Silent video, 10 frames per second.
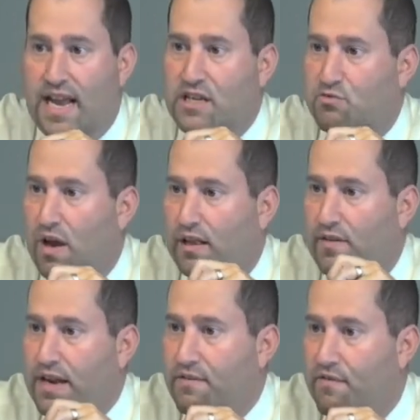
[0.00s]
it's
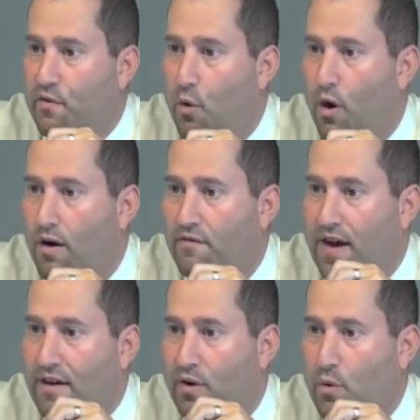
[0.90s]
relevant for
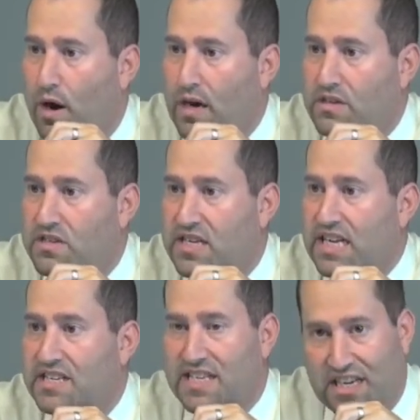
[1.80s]

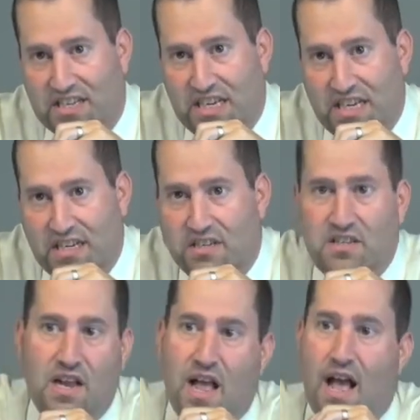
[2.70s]

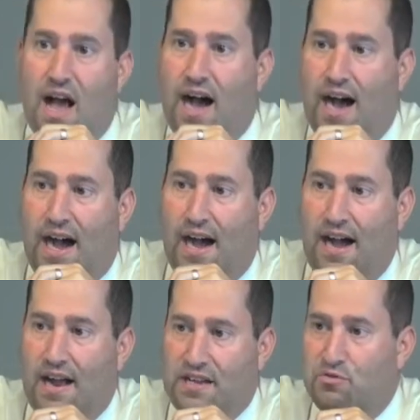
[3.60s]
501c6s,
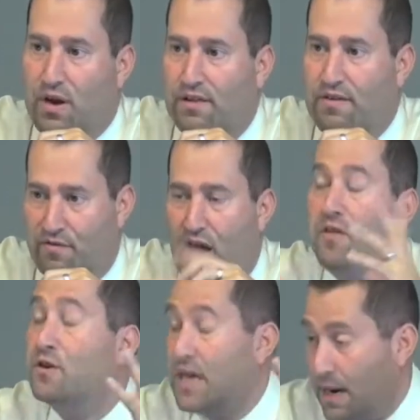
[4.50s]
it's relevant for
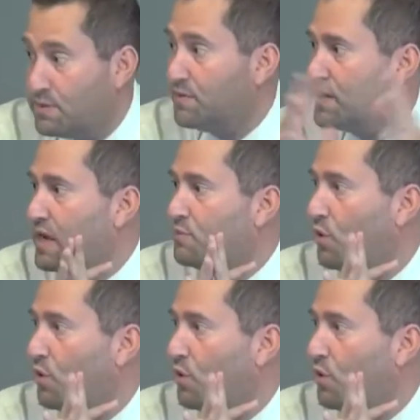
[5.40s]
other types of exempt